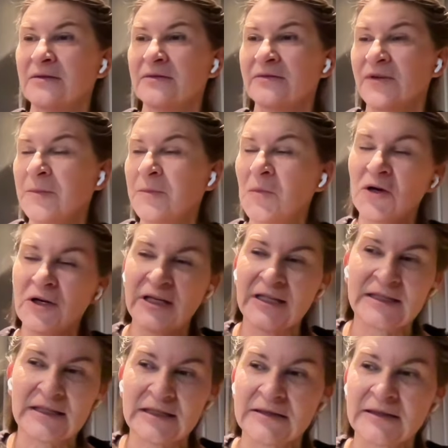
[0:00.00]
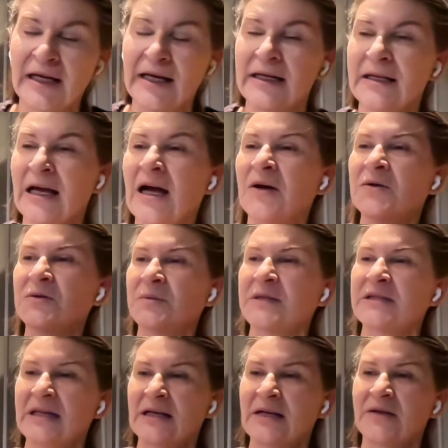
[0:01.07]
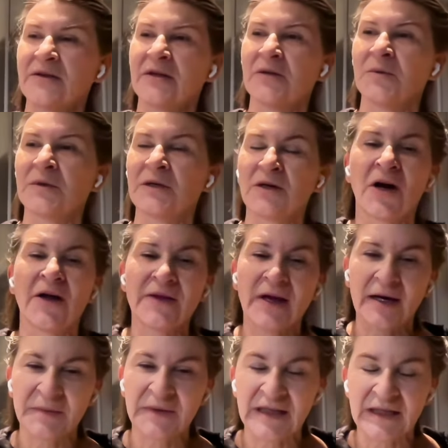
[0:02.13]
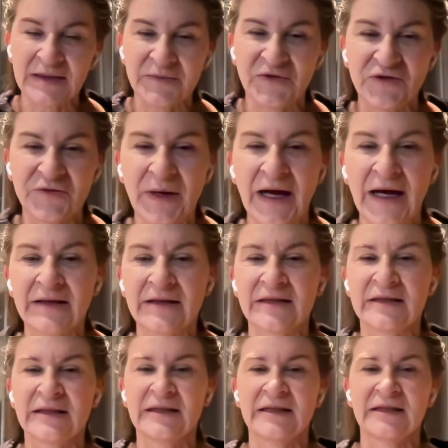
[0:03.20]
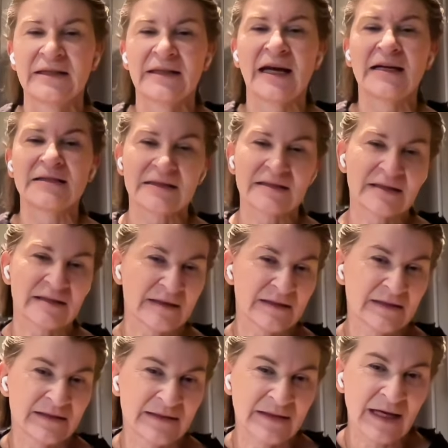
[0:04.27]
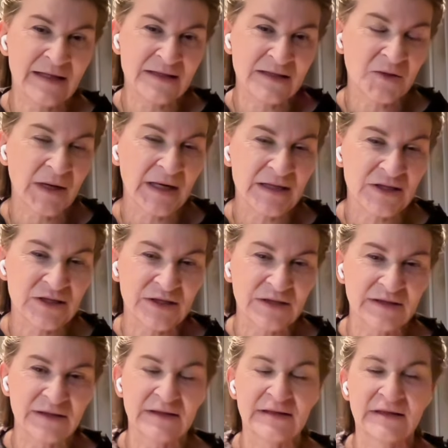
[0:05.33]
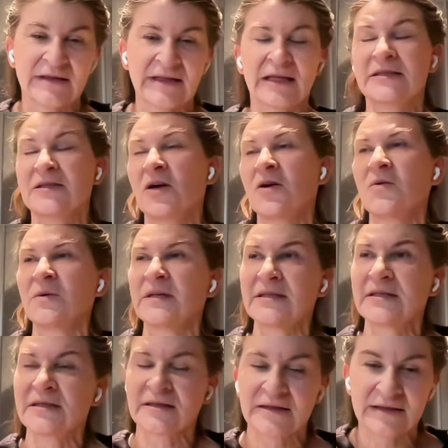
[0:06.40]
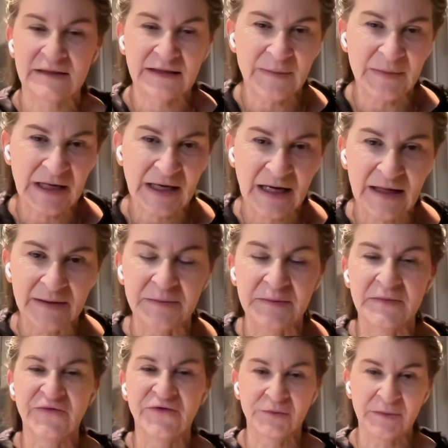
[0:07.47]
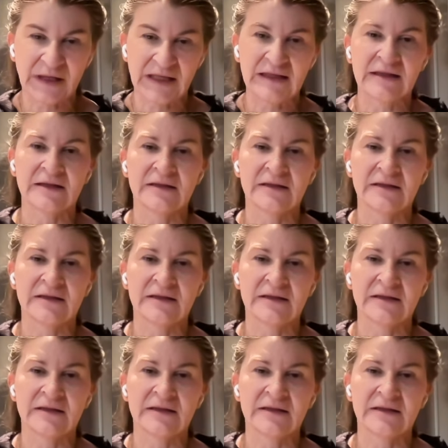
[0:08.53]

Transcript: from morning till night how do we tell that we're on that meaningful path that's that's a question that's always coming up for me